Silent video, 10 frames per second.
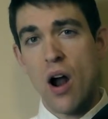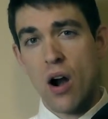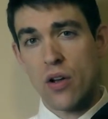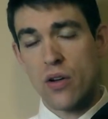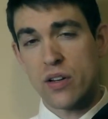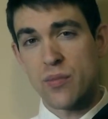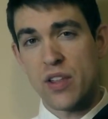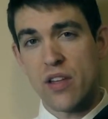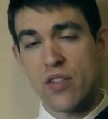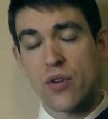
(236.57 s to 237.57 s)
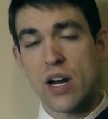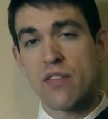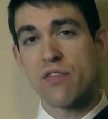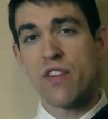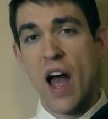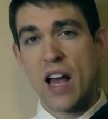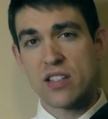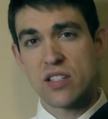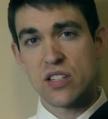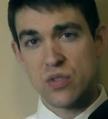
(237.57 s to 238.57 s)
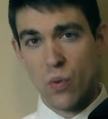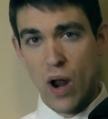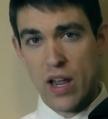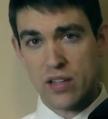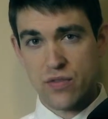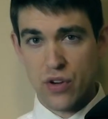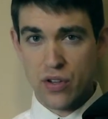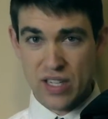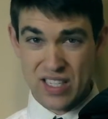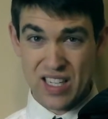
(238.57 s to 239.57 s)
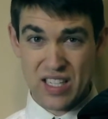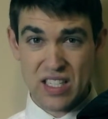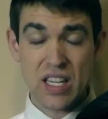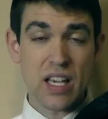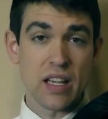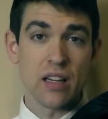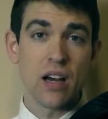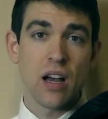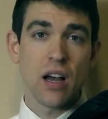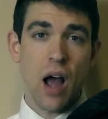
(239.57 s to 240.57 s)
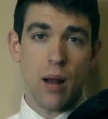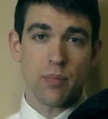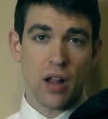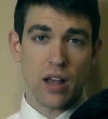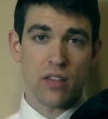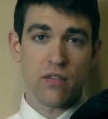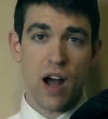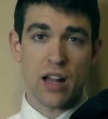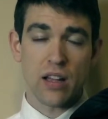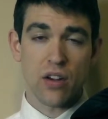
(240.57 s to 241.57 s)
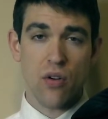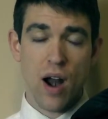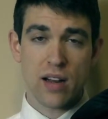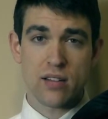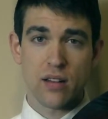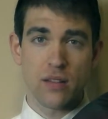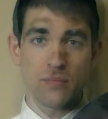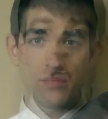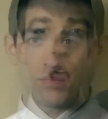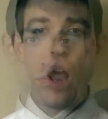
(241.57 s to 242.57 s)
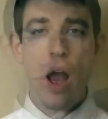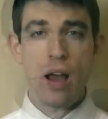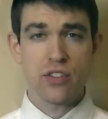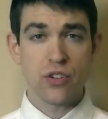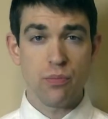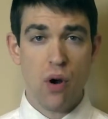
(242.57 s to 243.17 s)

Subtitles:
are going to be the 3 fastest ways for you to succeed at playing the violin correctly. As you